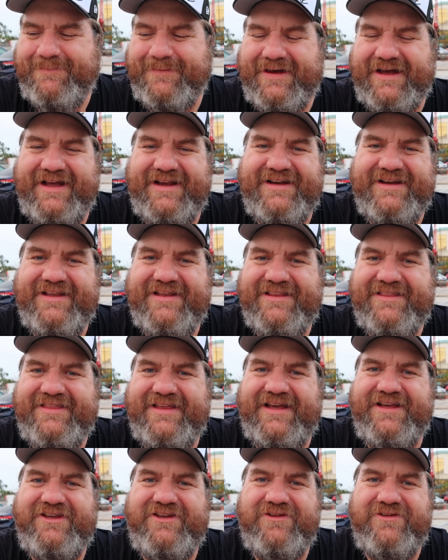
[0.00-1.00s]
But
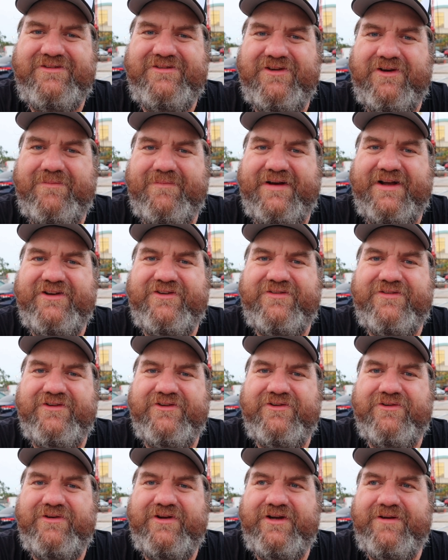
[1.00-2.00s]
thank you so much for
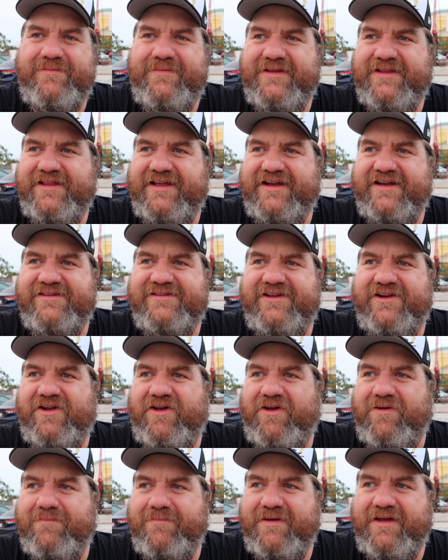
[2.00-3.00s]
joining me, like I said,
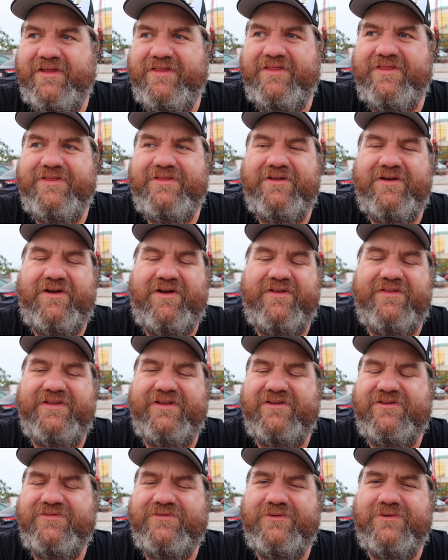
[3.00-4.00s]
all month, all
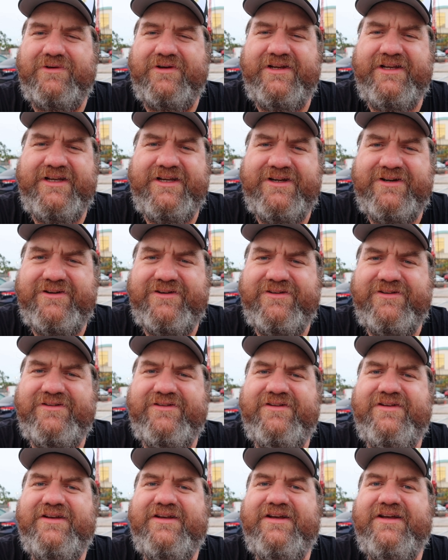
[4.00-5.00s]
these 4
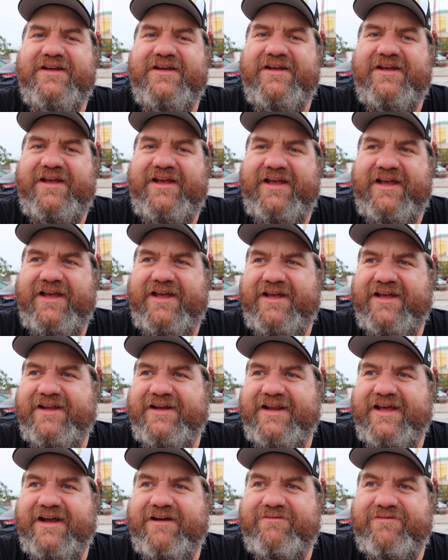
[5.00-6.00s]
years,
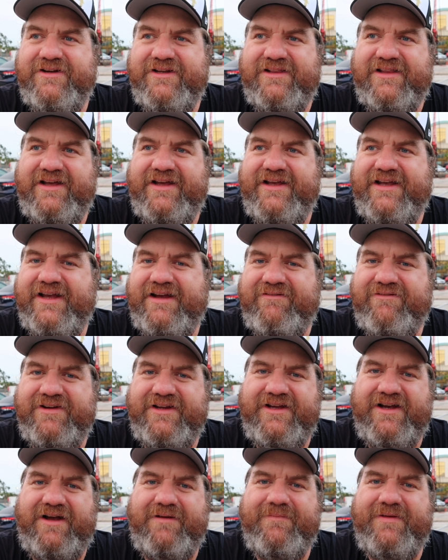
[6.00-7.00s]
and every like,
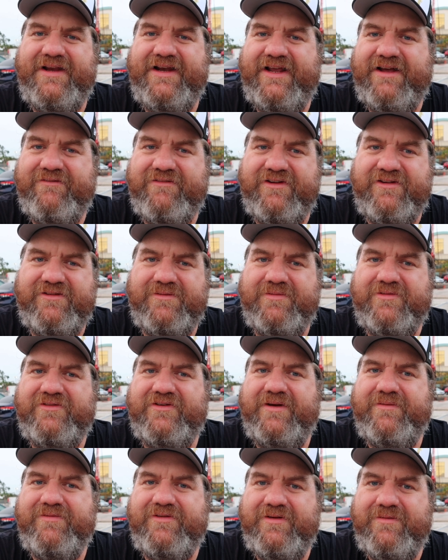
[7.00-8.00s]
every comment, every
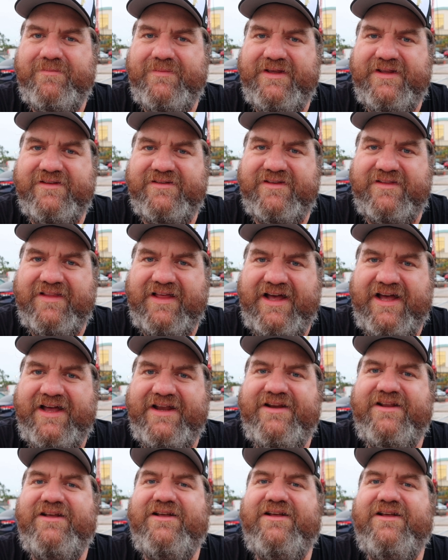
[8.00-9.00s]
subscription means a
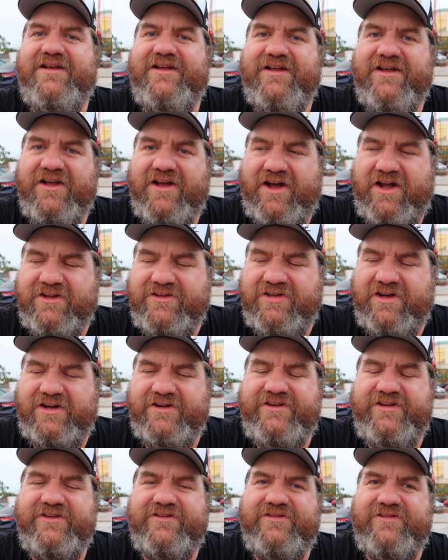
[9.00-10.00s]
lot. I'll
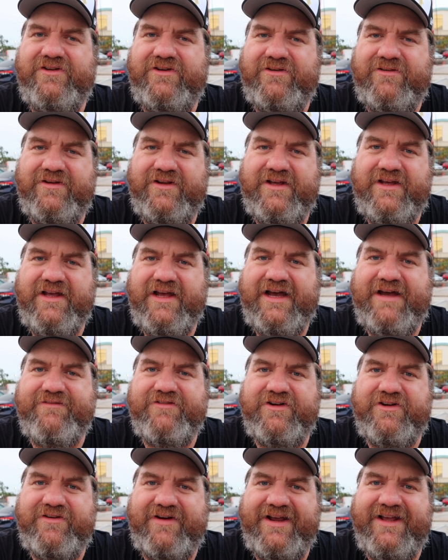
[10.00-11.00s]
talk to you soon.
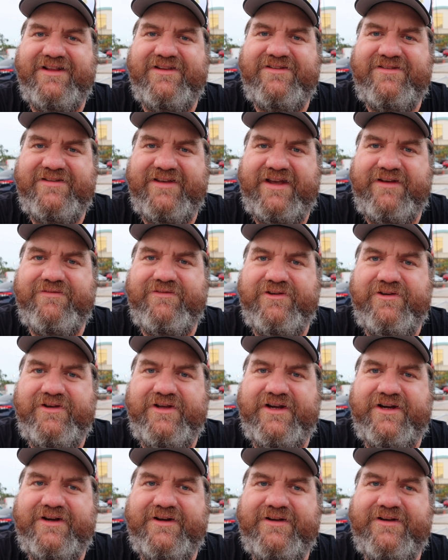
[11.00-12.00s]
Have a great, safe New
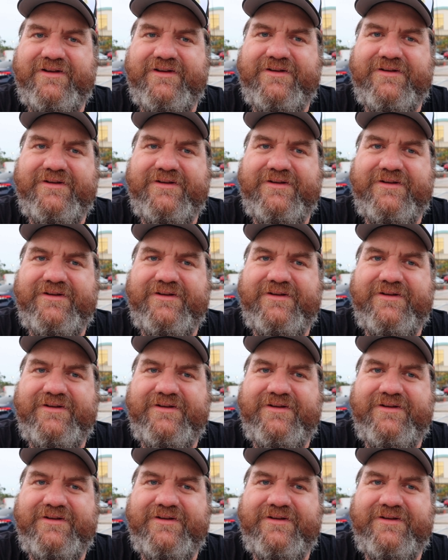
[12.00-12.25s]
Year.